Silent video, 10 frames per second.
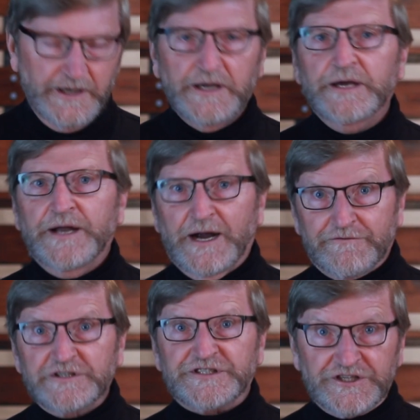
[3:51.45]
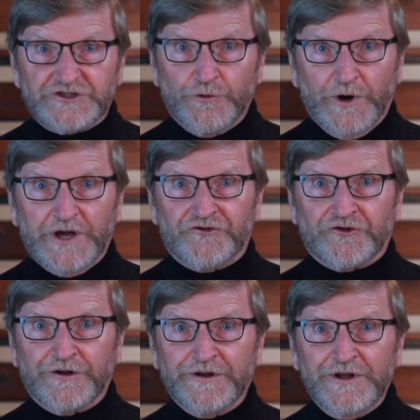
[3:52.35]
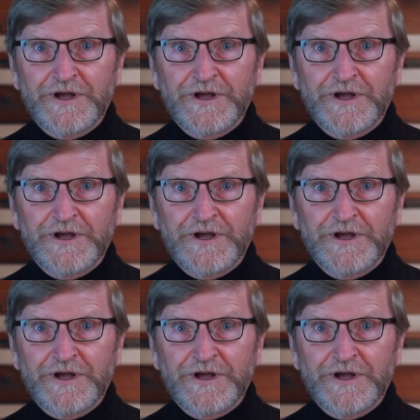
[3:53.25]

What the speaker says: in every situation.